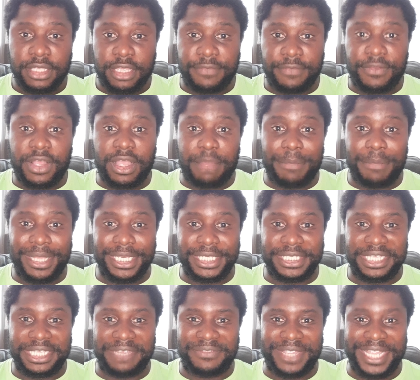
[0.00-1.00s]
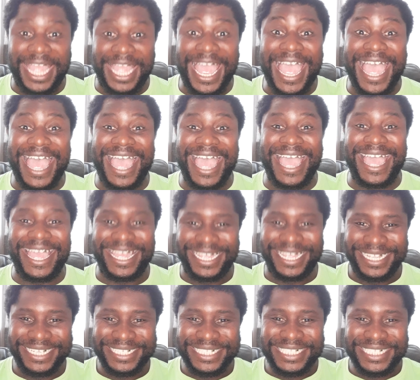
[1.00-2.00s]
So, peace, love, and
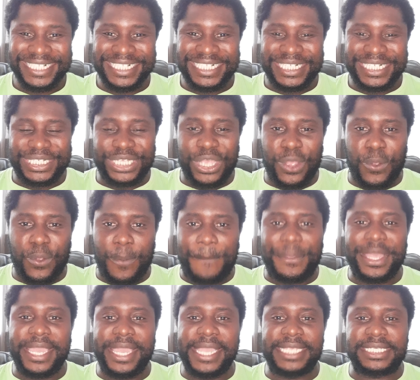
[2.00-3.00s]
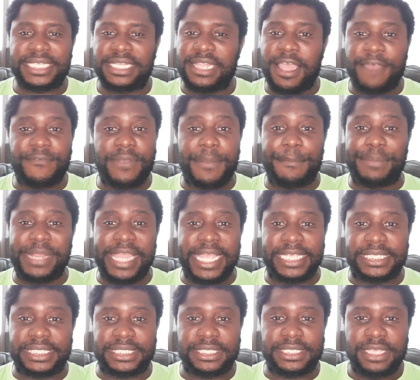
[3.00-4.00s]
bliss. Thank you for tuning in. Thank you for
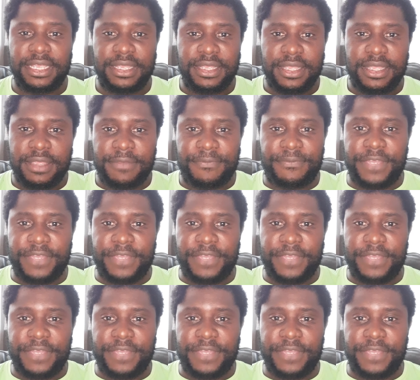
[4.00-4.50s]
listening.